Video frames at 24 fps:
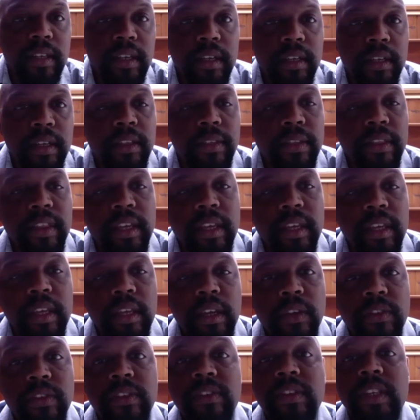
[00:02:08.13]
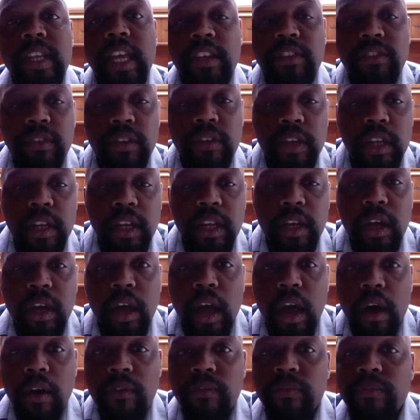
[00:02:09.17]
uh, the assassination
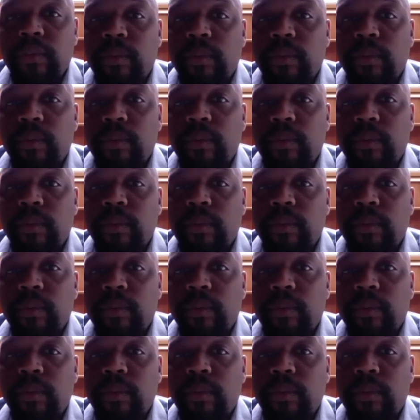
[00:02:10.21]
of uh,